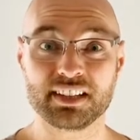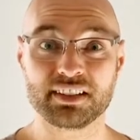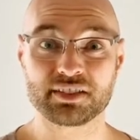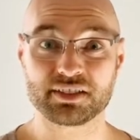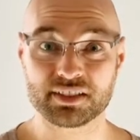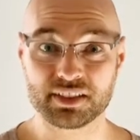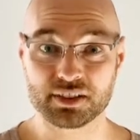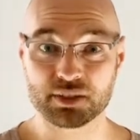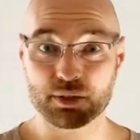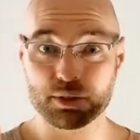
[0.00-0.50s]
They're
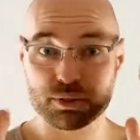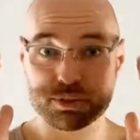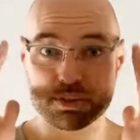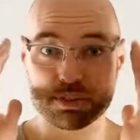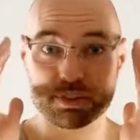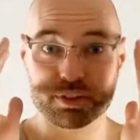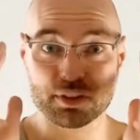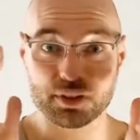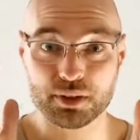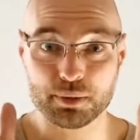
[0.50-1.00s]
not just
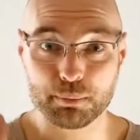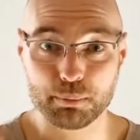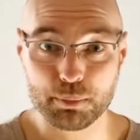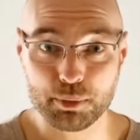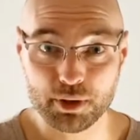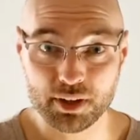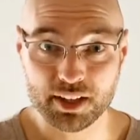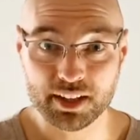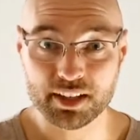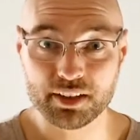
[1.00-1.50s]
going to
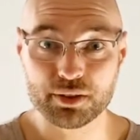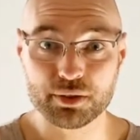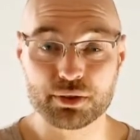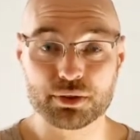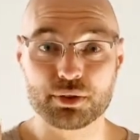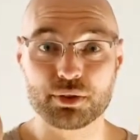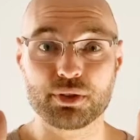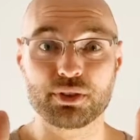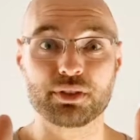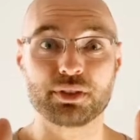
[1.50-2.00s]
blinkers
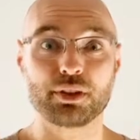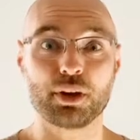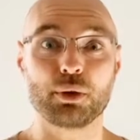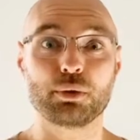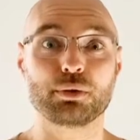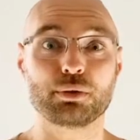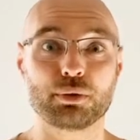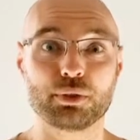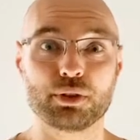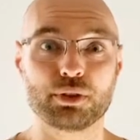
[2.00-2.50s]
on, go through
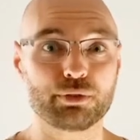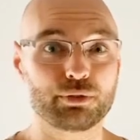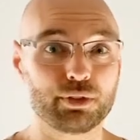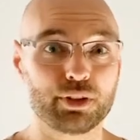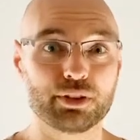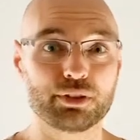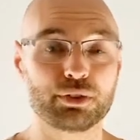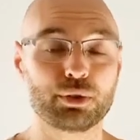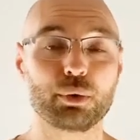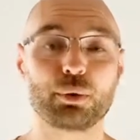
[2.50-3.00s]
your front door.